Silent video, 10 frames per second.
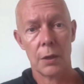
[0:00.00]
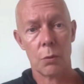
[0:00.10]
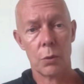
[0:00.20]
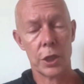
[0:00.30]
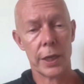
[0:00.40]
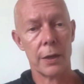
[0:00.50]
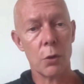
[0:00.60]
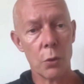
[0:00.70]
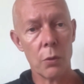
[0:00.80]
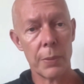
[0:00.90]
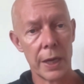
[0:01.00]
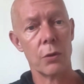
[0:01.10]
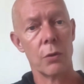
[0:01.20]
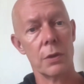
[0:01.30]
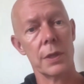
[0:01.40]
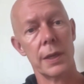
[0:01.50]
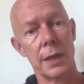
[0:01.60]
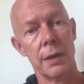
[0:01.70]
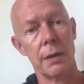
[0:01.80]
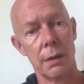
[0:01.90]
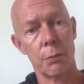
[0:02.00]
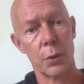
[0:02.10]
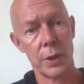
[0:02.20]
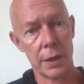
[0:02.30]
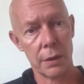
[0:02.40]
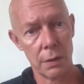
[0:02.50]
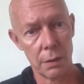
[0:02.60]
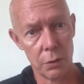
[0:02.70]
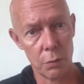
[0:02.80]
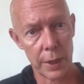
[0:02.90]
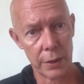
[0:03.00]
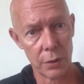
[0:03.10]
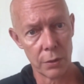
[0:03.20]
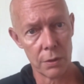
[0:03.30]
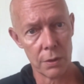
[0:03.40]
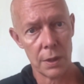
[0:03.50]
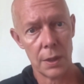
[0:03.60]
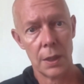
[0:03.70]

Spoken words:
which can learn patterns and then predict new patterns.